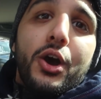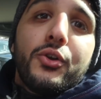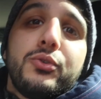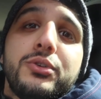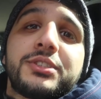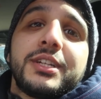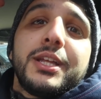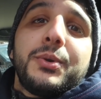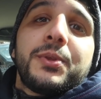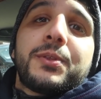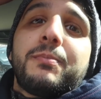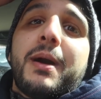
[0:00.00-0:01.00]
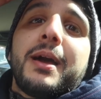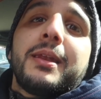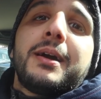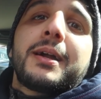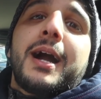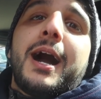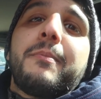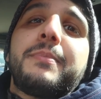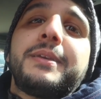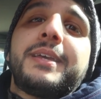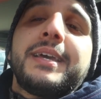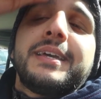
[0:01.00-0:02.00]
know, usually with my luck, I
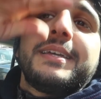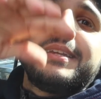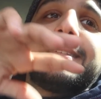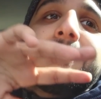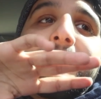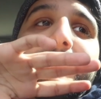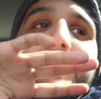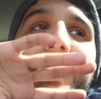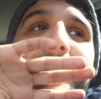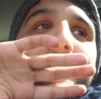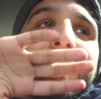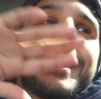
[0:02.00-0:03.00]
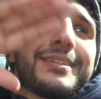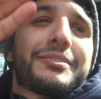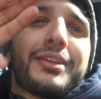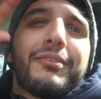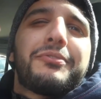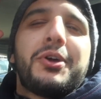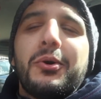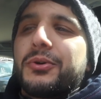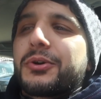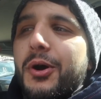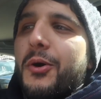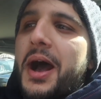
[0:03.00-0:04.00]
be getting, like, like stuff
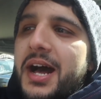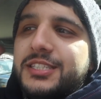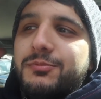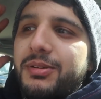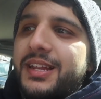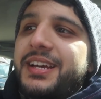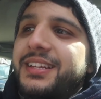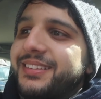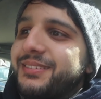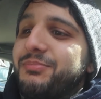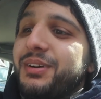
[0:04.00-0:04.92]
don't go as planned.